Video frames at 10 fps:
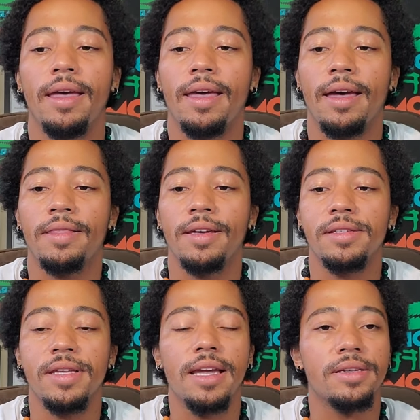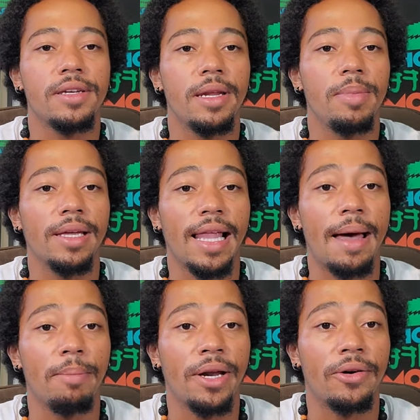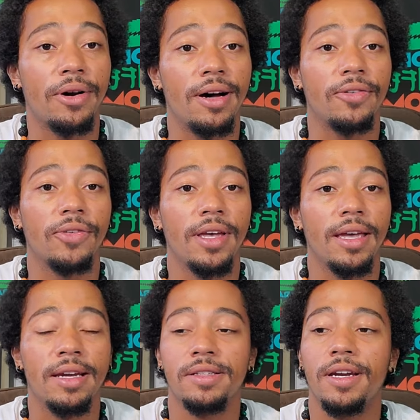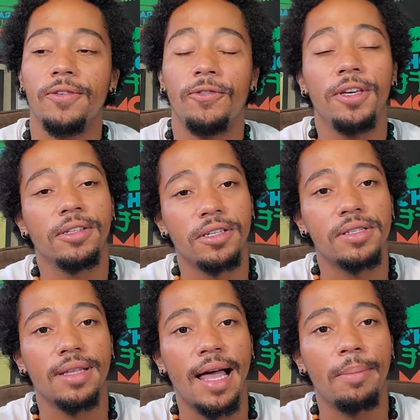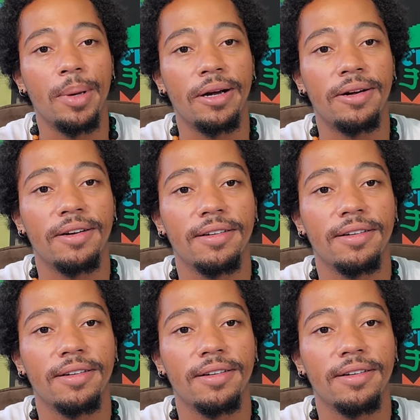and the snake is going to be a lot better off and is going to feel just a lot better.